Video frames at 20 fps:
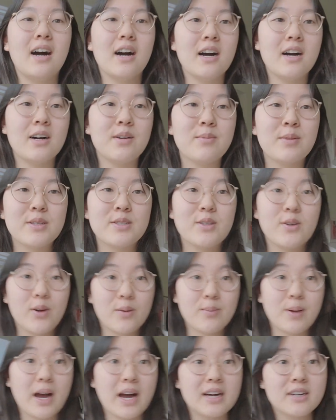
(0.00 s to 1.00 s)
um,
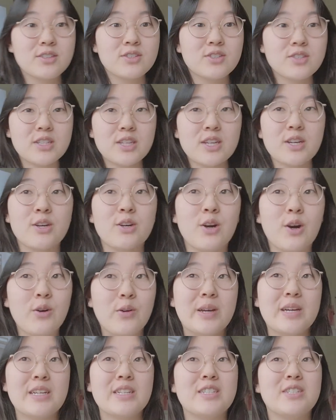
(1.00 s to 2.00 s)
so I'm actually
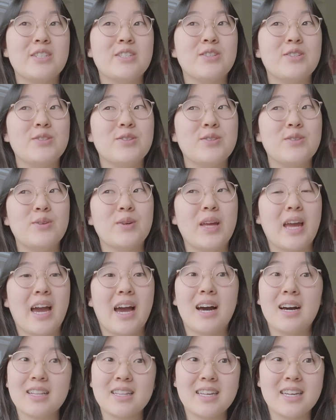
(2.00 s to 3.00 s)
going to
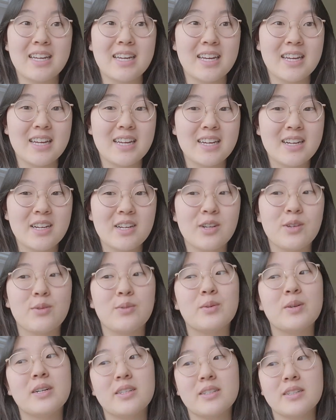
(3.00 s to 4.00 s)
Cali,
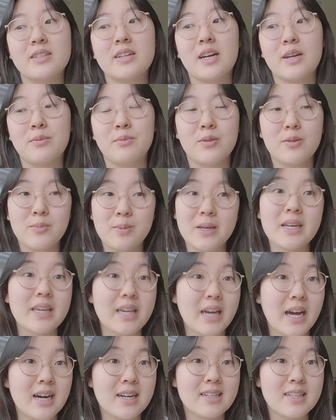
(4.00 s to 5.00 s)
or oh, well, I will be
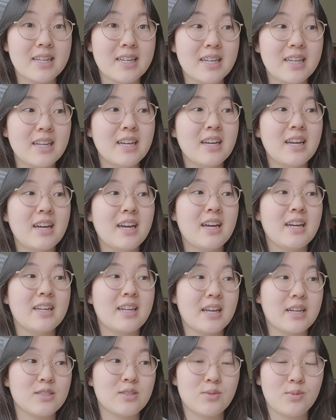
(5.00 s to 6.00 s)
in Cali
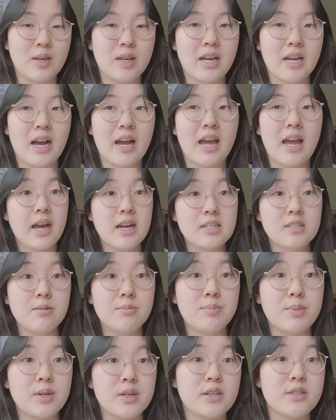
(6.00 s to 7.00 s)
next week. I had
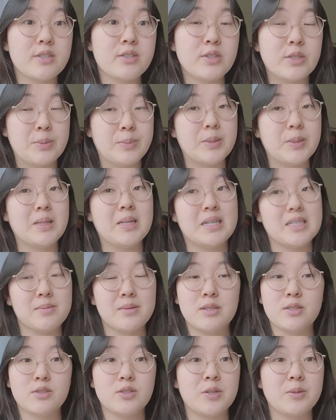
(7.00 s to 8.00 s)
to book a super
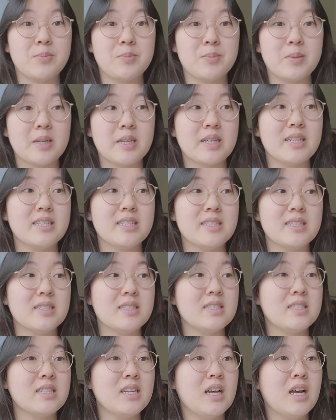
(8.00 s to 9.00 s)
last minute trip
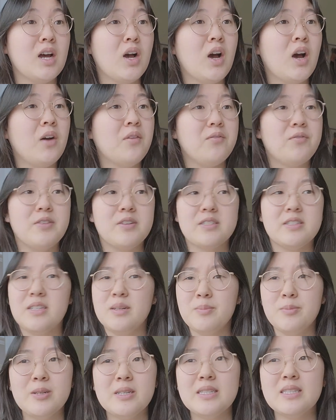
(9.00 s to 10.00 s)
because for
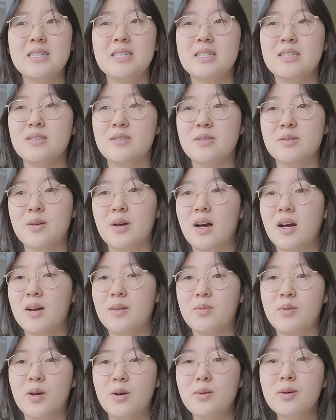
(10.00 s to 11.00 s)
some reason,
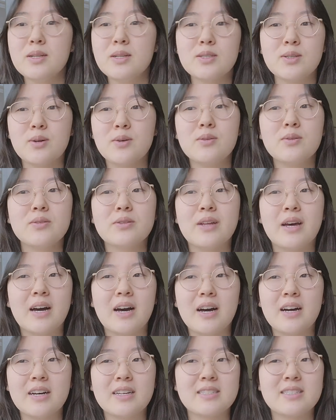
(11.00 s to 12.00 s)
no one told
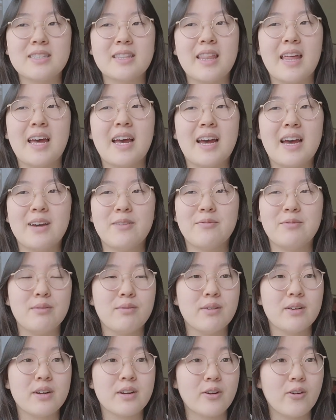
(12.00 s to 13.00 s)
us that
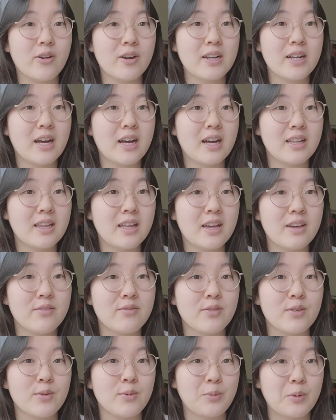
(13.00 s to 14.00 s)
we were going to
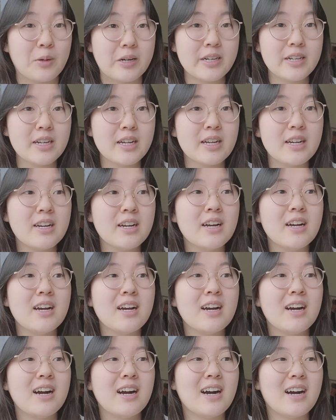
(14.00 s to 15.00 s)
LA for work,
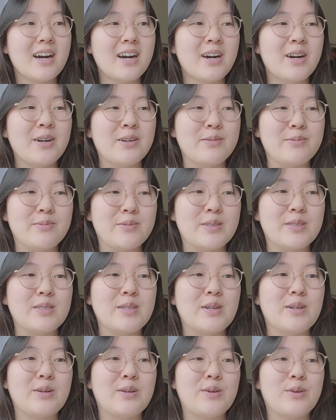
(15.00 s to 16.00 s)
um,
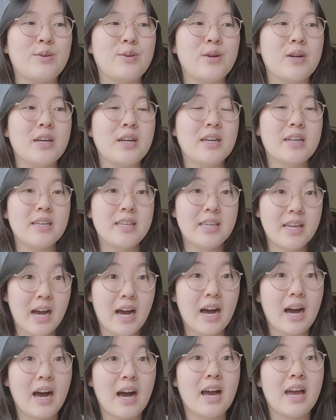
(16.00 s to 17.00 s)
so
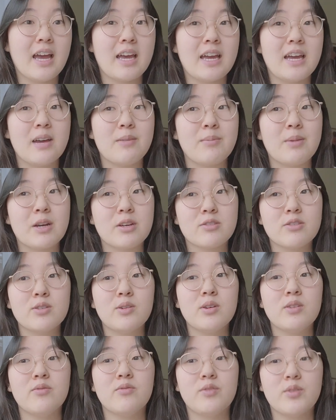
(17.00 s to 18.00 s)
yeah, I am
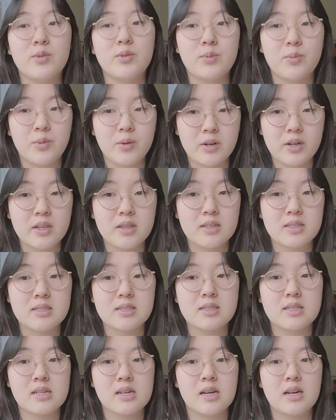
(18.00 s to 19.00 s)
actually going for work
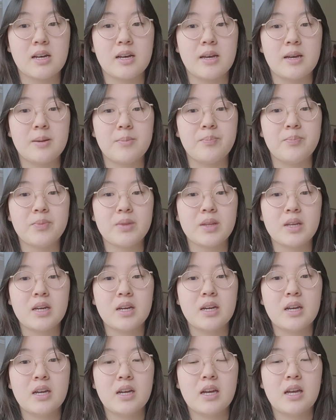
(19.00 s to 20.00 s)
this time
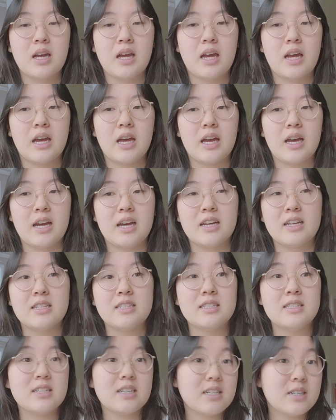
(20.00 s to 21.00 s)

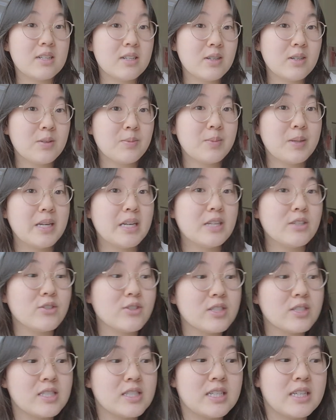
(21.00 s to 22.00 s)
and it'll be
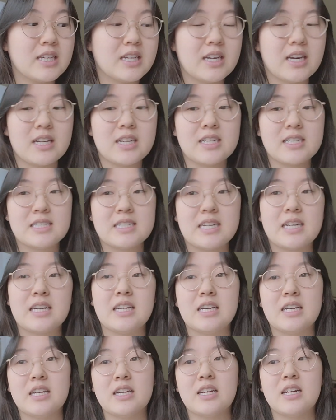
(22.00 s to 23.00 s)
interesting and
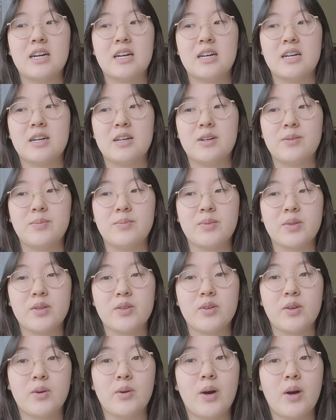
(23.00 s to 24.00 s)
exciting. Um,
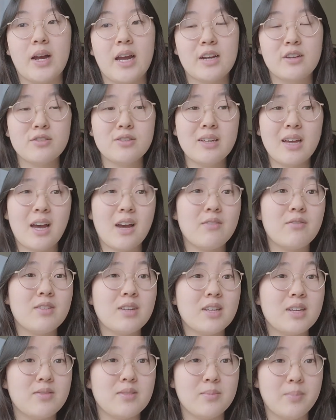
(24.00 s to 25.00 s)
so I actually
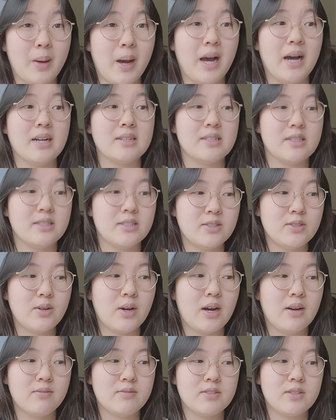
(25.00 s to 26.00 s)
haven't even packed. I
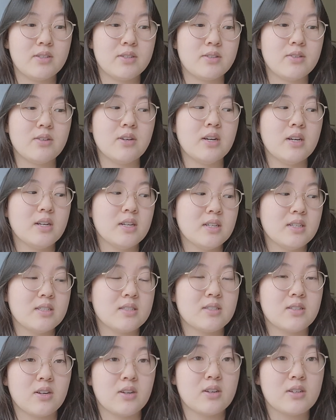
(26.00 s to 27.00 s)
do have to
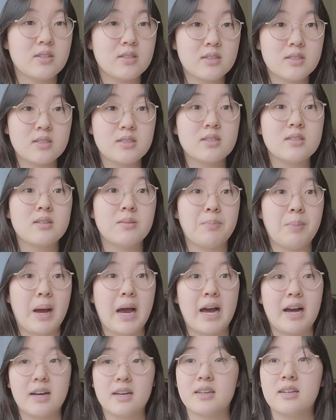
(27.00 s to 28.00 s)
start to
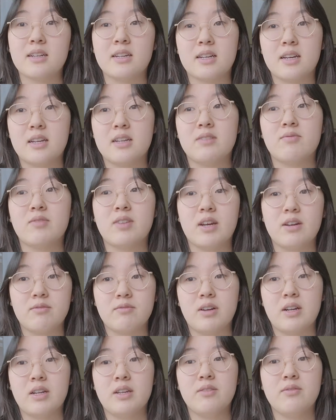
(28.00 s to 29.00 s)
pack and kind of
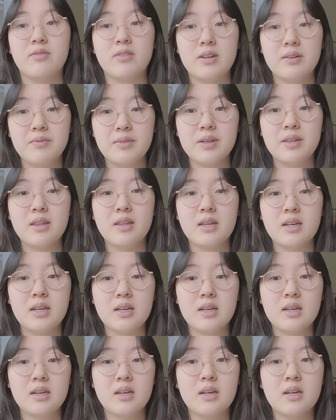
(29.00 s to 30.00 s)
get ready for
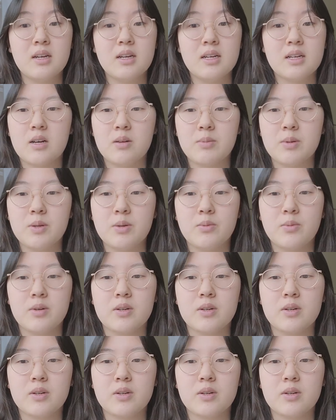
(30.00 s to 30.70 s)
everything. I'll be